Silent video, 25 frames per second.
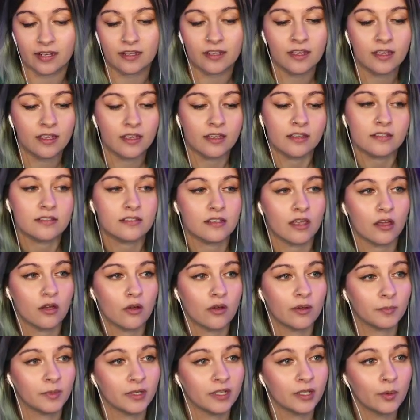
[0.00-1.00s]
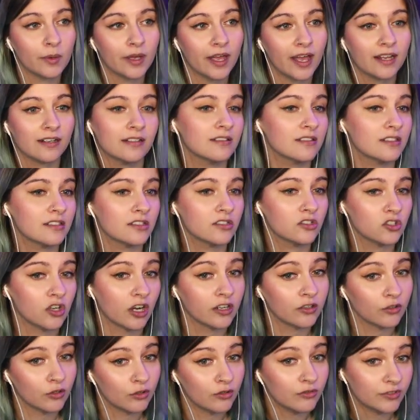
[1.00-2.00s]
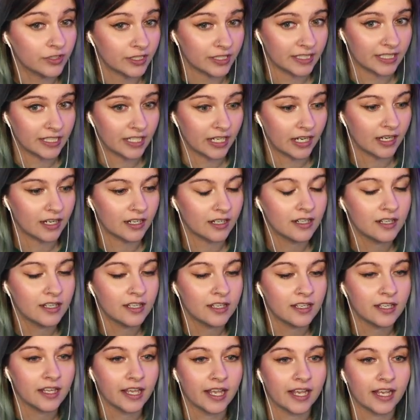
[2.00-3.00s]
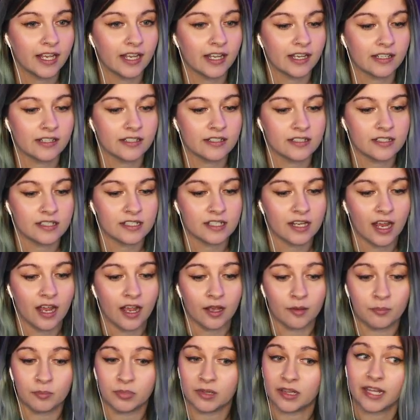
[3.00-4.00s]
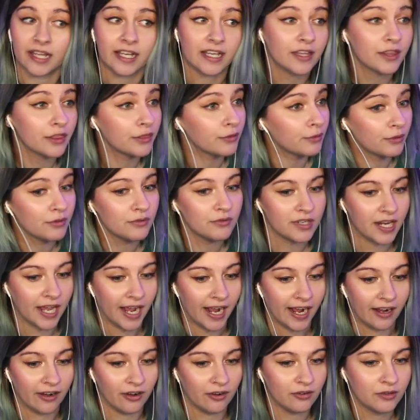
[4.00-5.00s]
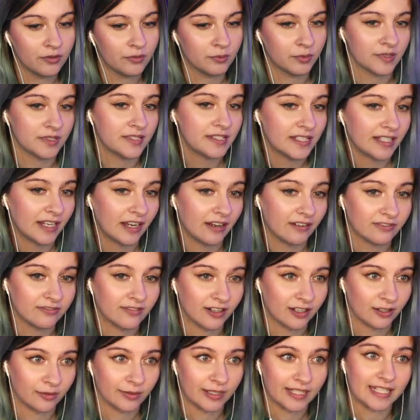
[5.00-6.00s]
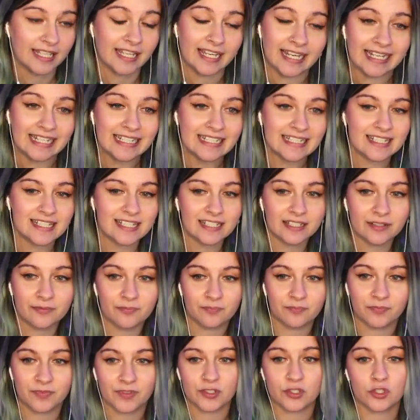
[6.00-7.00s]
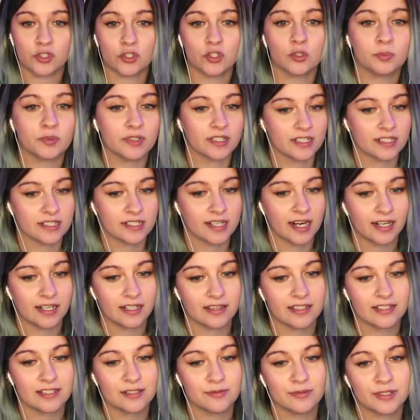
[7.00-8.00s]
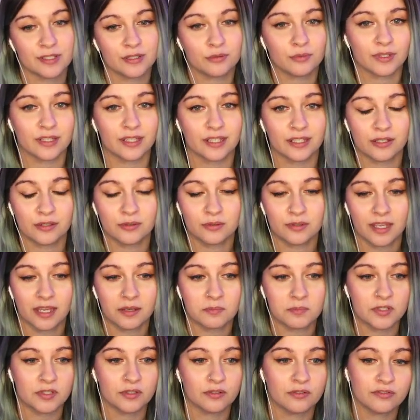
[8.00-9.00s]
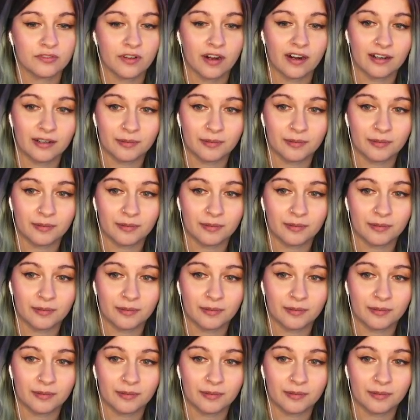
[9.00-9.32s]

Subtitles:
So I'm going to go ahead and start over here and play it through now. We'll see how far we get. Super excited. This was a really cute game so far.